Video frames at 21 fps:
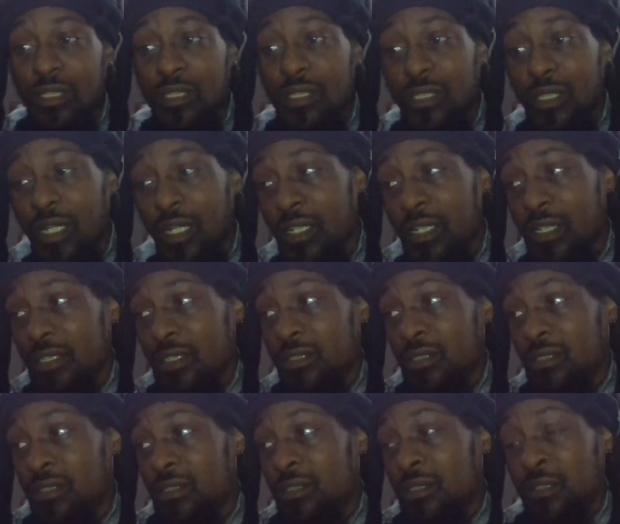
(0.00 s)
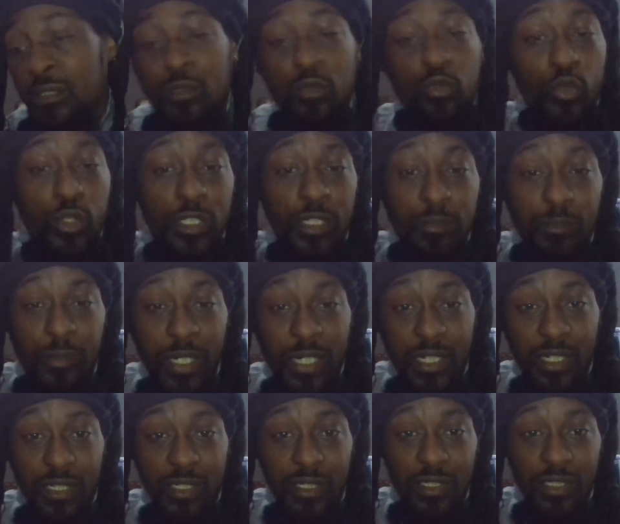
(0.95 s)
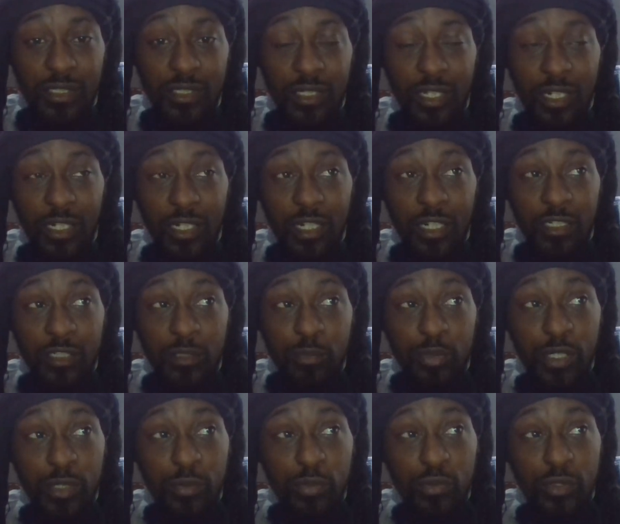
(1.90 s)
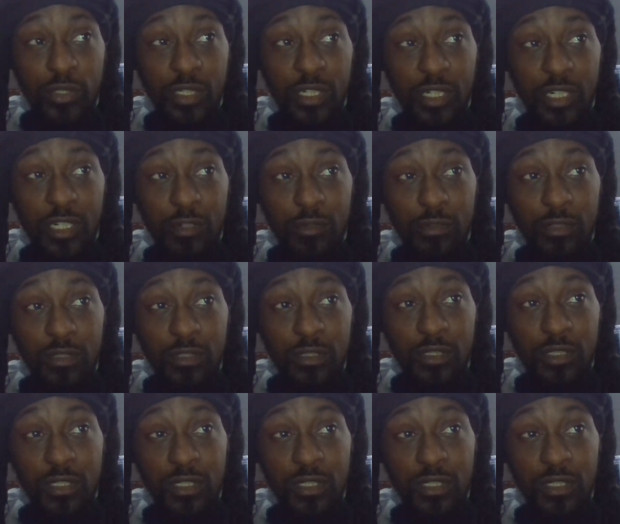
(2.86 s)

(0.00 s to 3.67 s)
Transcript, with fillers: like really met like other people in the area,